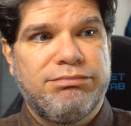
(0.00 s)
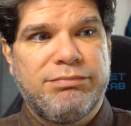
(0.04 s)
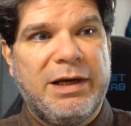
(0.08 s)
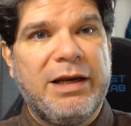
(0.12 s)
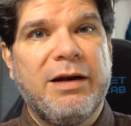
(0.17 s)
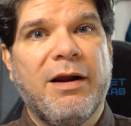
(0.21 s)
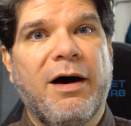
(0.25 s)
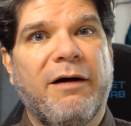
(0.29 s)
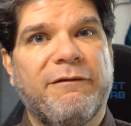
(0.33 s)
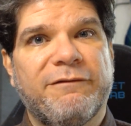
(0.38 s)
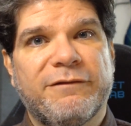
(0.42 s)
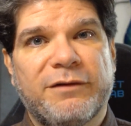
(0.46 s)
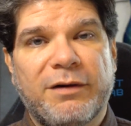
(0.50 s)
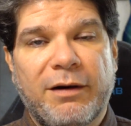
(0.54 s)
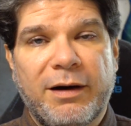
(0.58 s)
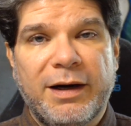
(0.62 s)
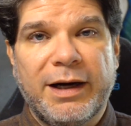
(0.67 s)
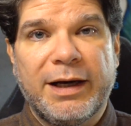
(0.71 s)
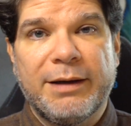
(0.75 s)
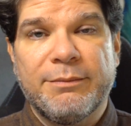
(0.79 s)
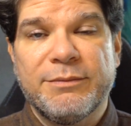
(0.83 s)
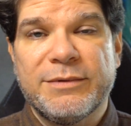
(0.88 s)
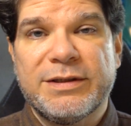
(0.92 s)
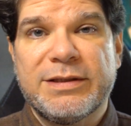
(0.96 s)
enough
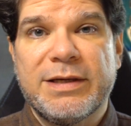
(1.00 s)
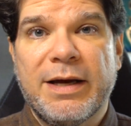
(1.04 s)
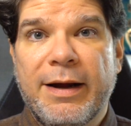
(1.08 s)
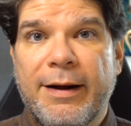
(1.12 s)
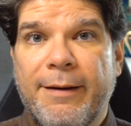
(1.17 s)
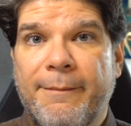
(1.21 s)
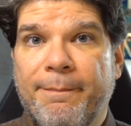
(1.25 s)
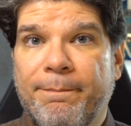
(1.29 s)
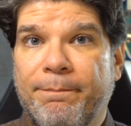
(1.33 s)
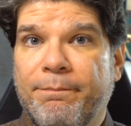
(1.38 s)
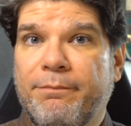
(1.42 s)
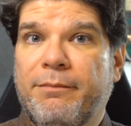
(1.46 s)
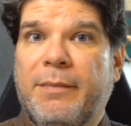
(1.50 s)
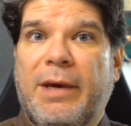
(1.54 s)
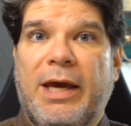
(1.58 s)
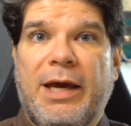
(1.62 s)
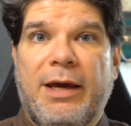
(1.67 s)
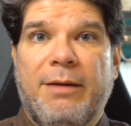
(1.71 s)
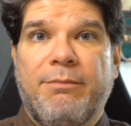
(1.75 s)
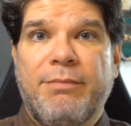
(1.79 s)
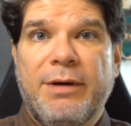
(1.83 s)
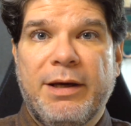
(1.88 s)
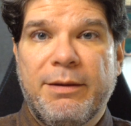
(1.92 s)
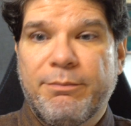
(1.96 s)
times,
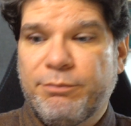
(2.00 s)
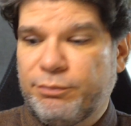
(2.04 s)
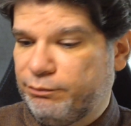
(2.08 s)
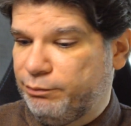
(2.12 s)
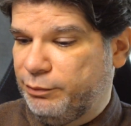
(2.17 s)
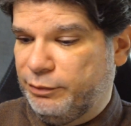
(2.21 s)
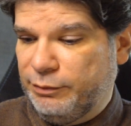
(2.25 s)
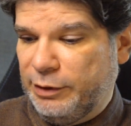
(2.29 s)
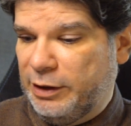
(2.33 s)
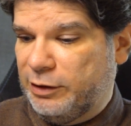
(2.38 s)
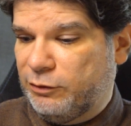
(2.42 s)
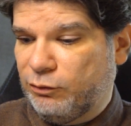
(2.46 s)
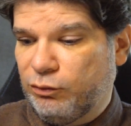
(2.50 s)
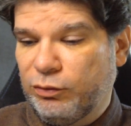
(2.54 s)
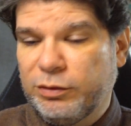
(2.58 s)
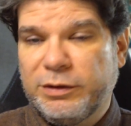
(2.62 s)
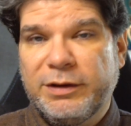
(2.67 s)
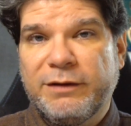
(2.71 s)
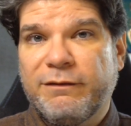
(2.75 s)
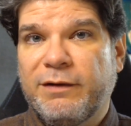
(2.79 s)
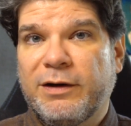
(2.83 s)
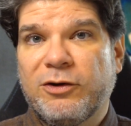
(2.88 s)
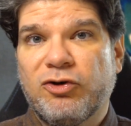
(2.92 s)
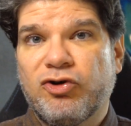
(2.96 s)
maybe it
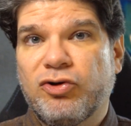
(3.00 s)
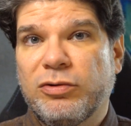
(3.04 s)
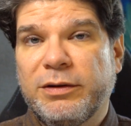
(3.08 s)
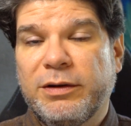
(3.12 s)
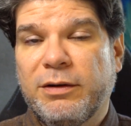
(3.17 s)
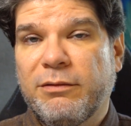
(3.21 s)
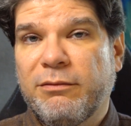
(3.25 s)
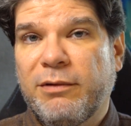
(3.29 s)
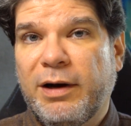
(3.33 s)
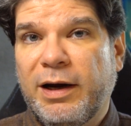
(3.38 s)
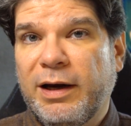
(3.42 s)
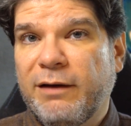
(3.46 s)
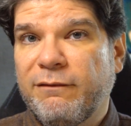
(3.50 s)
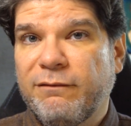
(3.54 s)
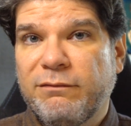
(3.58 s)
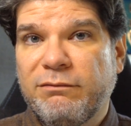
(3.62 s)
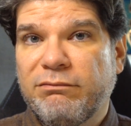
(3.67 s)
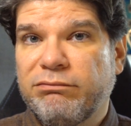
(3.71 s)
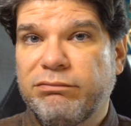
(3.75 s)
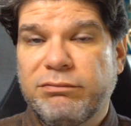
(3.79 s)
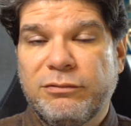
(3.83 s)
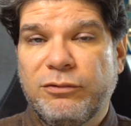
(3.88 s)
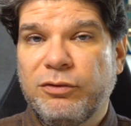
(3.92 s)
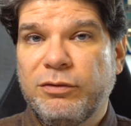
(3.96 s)
would eventually arrive
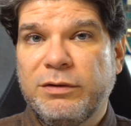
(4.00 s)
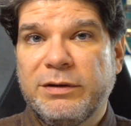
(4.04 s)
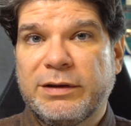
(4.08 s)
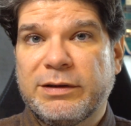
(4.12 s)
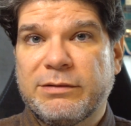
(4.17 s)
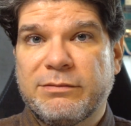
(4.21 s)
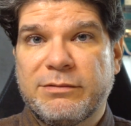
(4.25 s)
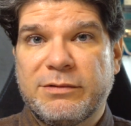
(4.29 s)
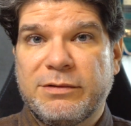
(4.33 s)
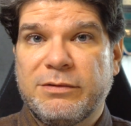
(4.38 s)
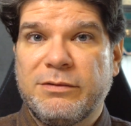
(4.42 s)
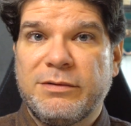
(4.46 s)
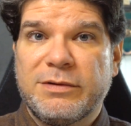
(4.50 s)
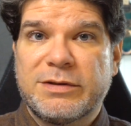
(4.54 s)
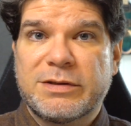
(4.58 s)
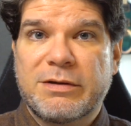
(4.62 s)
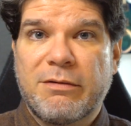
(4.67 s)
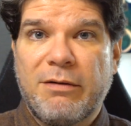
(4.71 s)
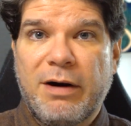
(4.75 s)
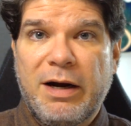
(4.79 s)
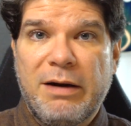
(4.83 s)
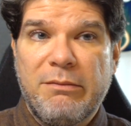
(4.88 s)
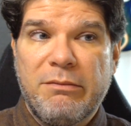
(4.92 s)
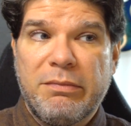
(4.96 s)
to the
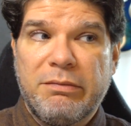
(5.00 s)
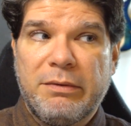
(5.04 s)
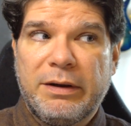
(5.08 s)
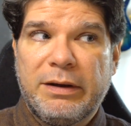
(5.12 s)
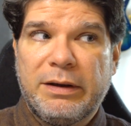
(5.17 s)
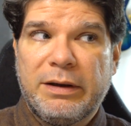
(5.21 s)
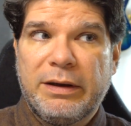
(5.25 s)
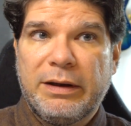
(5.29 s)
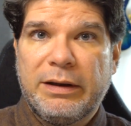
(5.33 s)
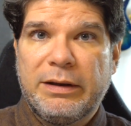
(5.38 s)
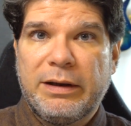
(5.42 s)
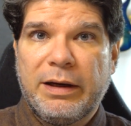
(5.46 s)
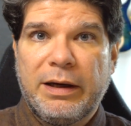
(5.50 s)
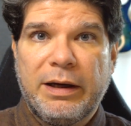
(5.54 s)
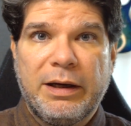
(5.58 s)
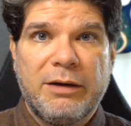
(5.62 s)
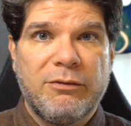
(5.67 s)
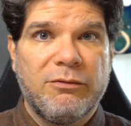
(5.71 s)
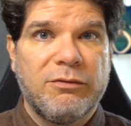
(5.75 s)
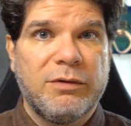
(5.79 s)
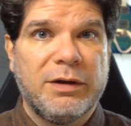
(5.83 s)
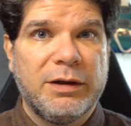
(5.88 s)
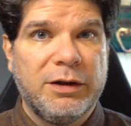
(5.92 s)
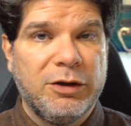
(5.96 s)
Scribe, but I
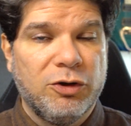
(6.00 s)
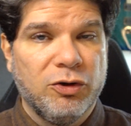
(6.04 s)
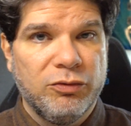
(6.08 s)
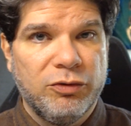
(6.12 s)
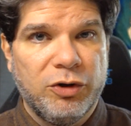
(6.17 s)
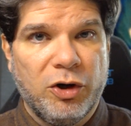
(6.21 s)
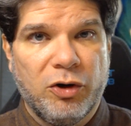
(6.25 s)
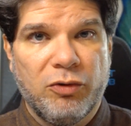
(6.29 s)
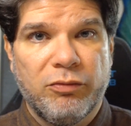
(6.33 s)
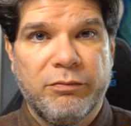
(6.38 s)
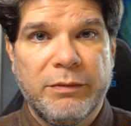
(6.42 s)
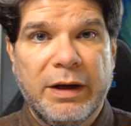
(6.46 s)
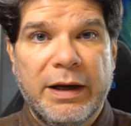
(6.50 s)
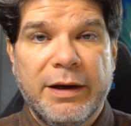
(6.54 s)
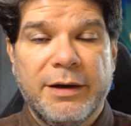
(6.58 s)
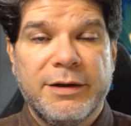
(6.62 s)
really don't know.